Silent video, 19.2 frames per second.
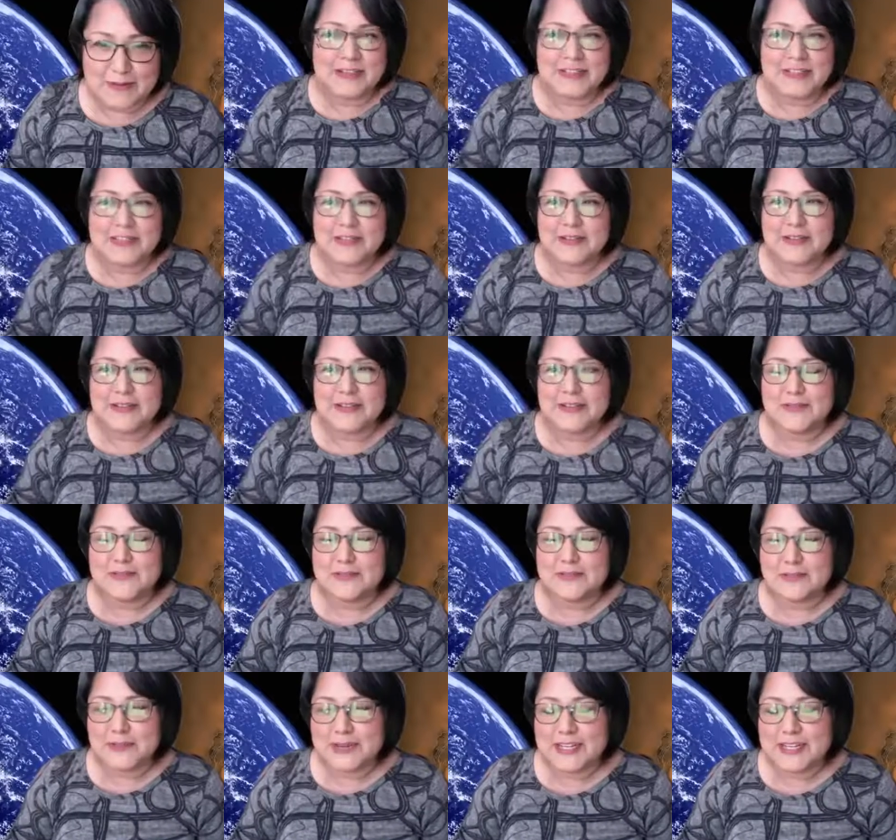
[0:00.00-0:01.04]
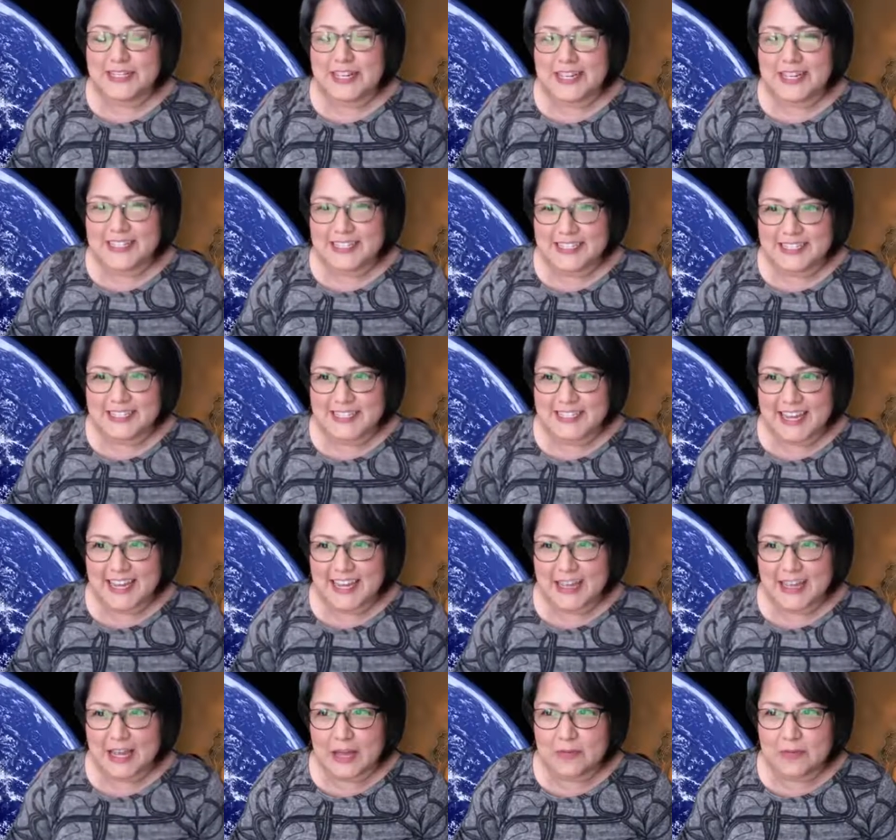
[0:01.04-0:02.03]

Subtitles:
the students who have joined us today.